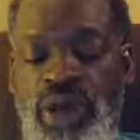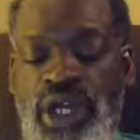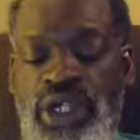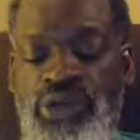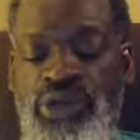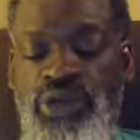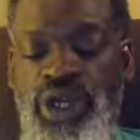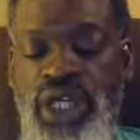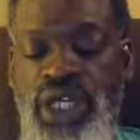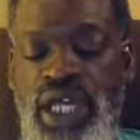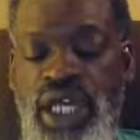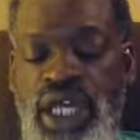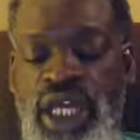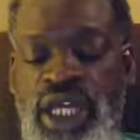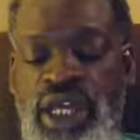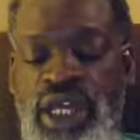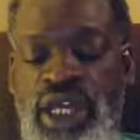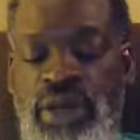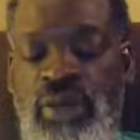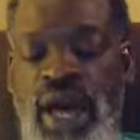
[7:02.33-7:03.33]
with it
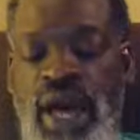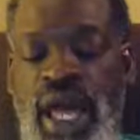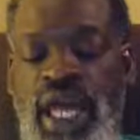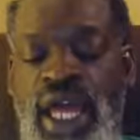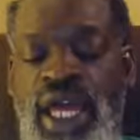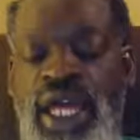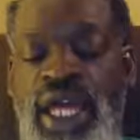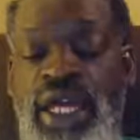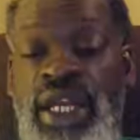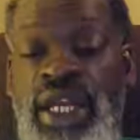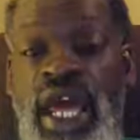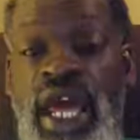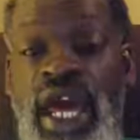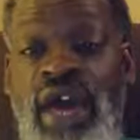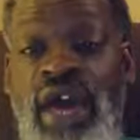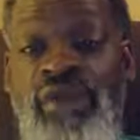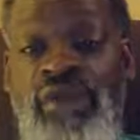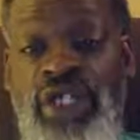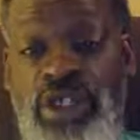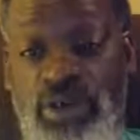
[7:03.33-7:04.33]
my
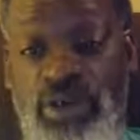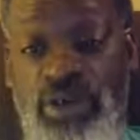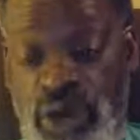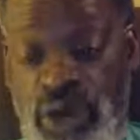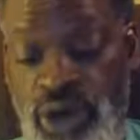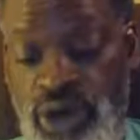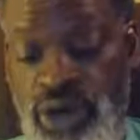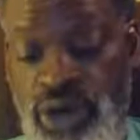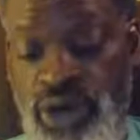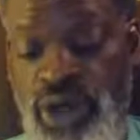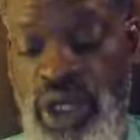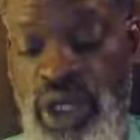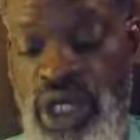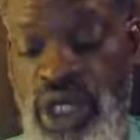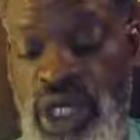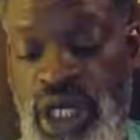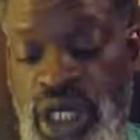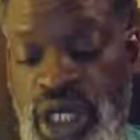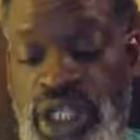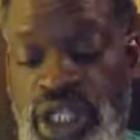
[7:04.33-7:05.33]
inevitable
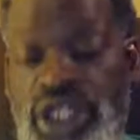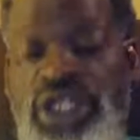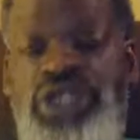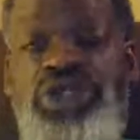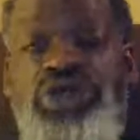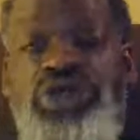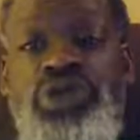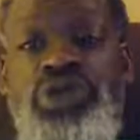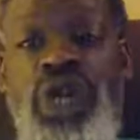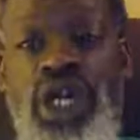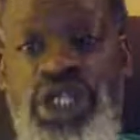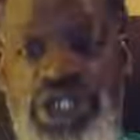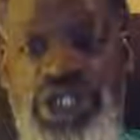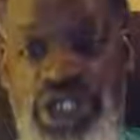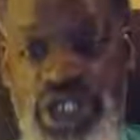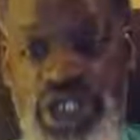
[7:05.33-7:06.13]
destruction.